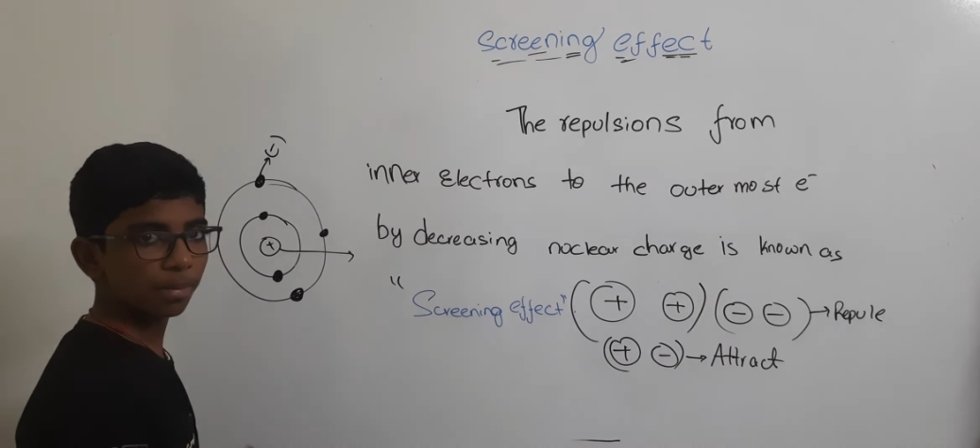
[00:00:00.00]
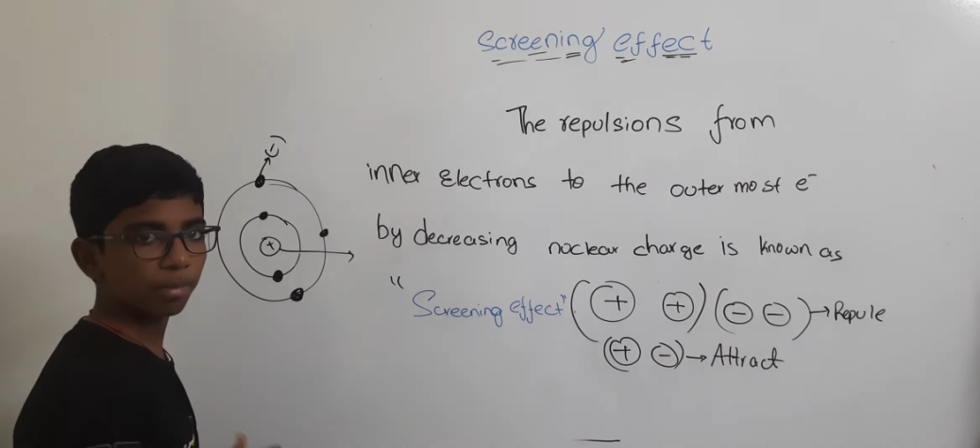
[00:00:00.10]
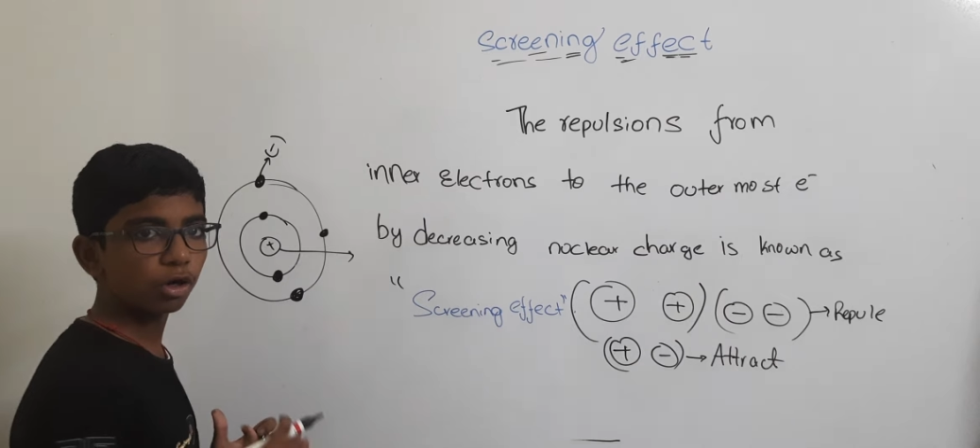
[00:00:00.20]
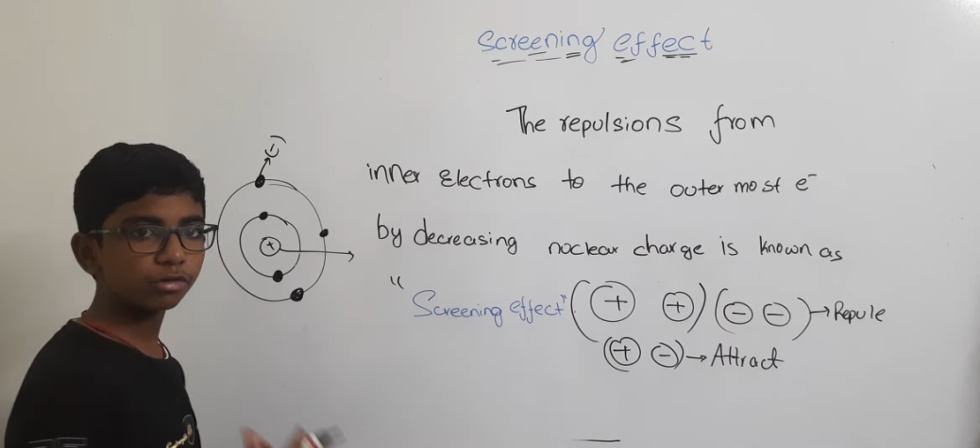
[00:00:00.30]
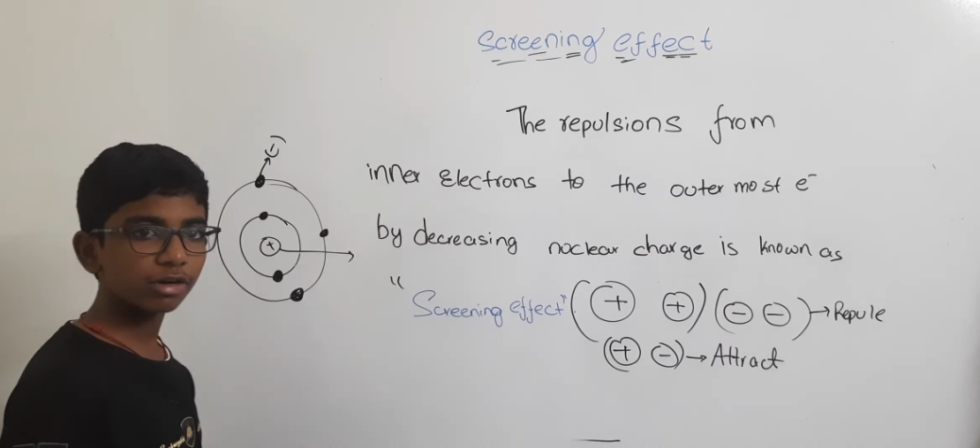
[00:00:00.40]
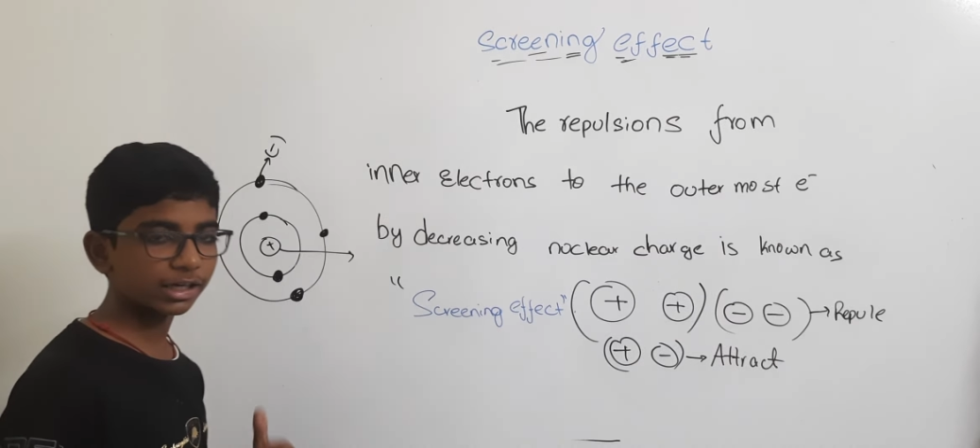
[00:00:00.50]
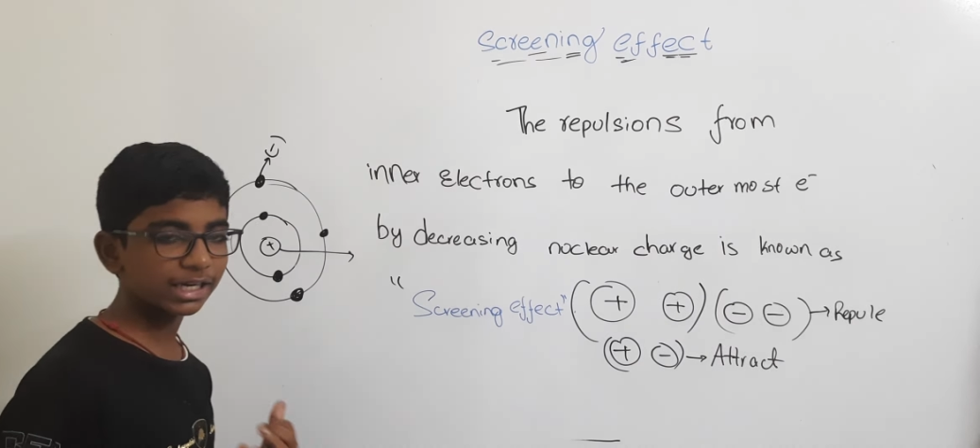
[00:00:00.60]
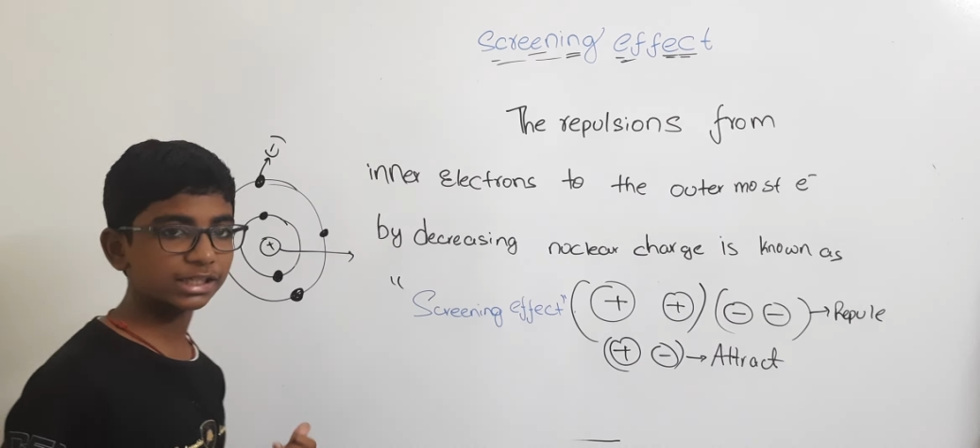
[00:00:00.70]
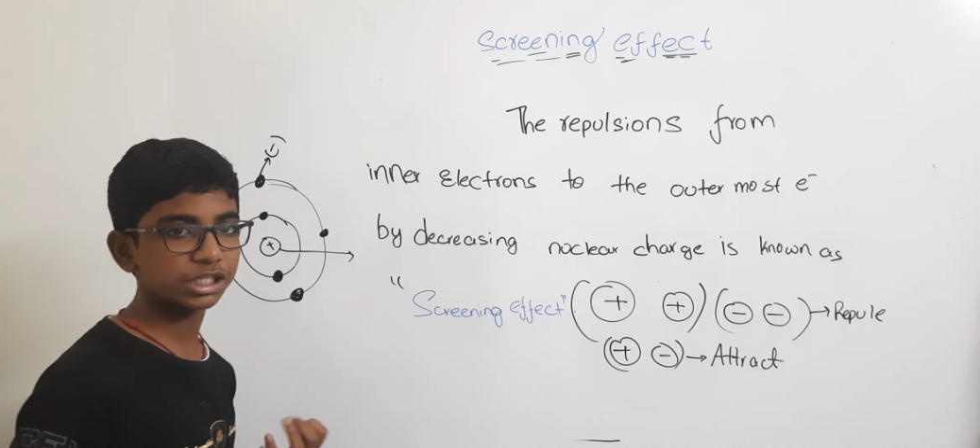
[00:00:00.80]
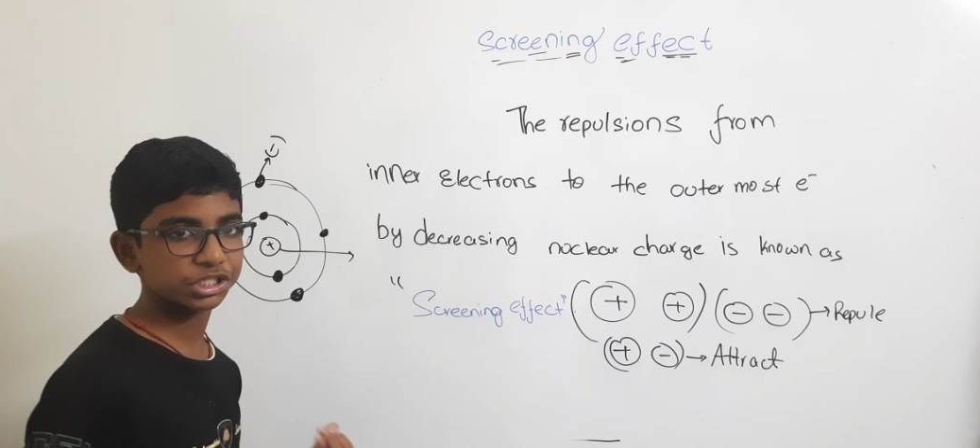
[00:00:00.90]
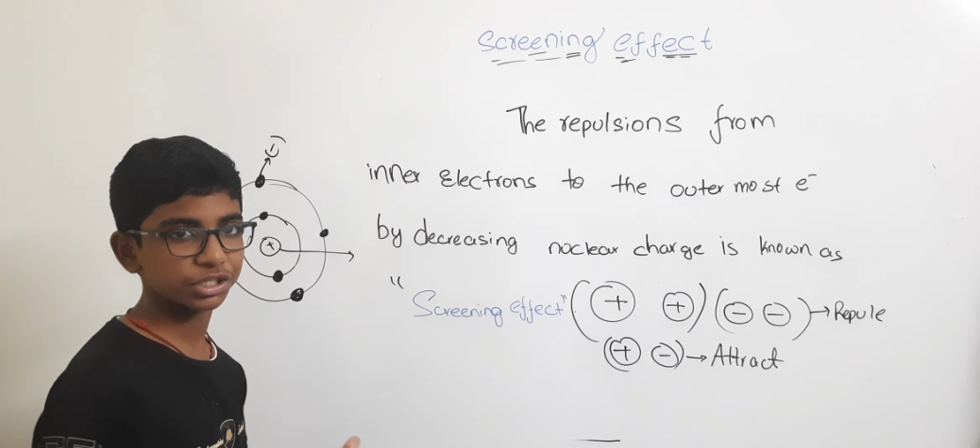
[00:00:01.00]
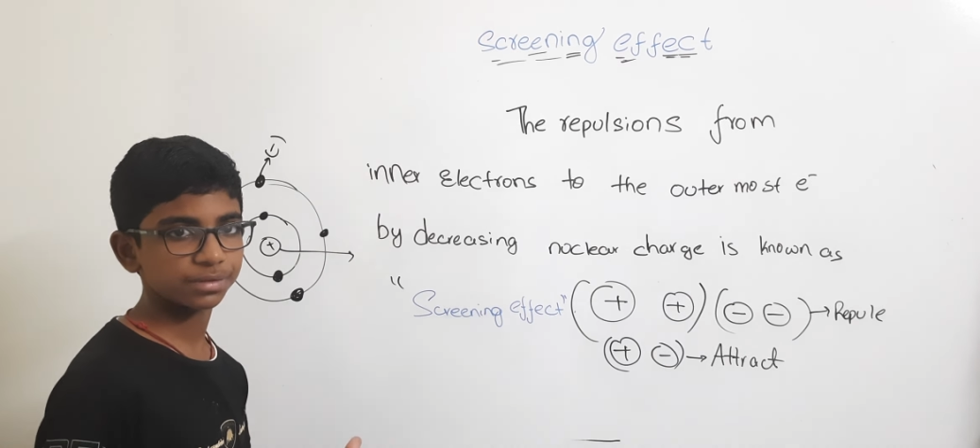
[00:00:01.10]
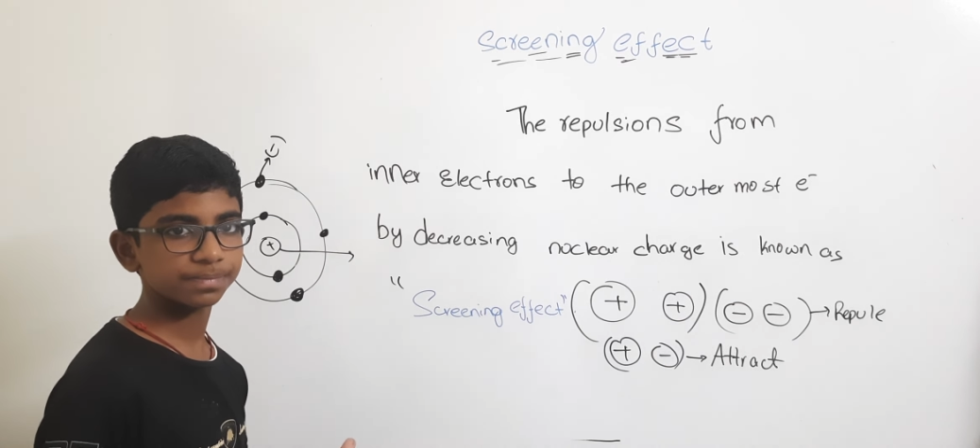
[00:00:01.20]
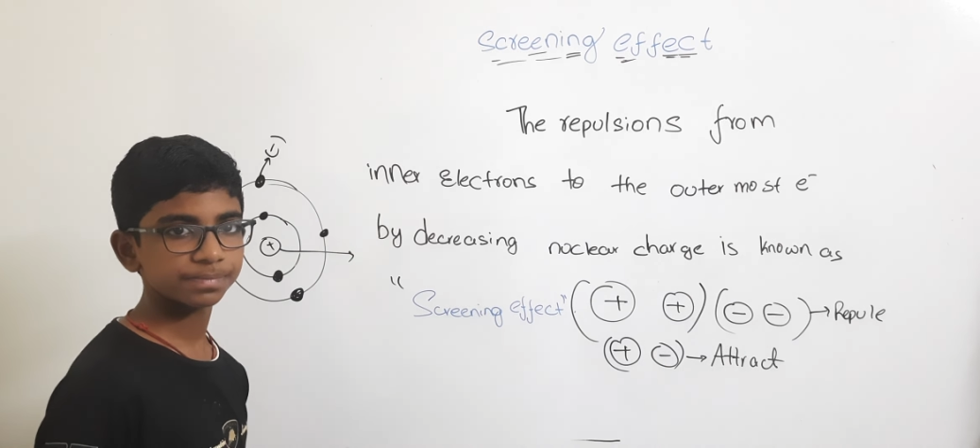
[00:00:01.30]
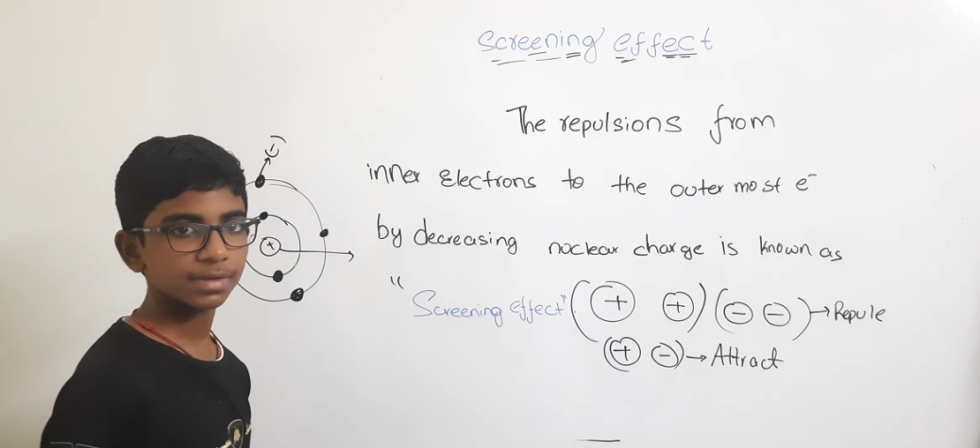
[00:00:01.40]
both will attract each other.